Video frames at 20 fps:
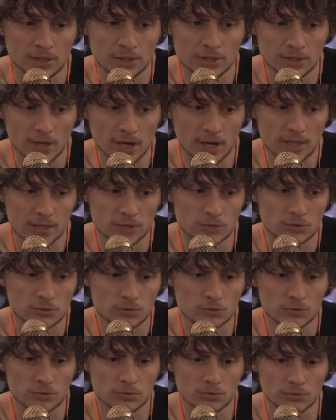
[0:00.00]
tried
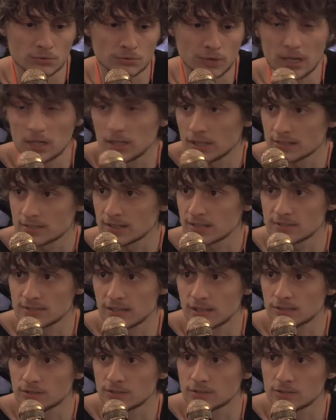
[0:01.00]
to really, as I
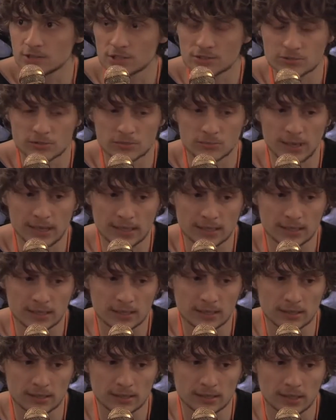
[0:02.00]
said, just to make
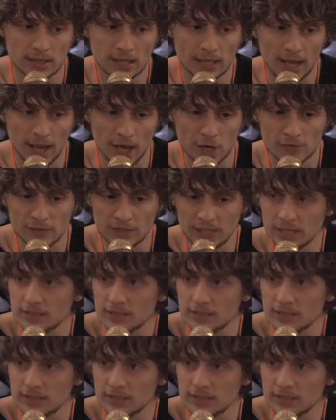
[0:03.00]
a kind of an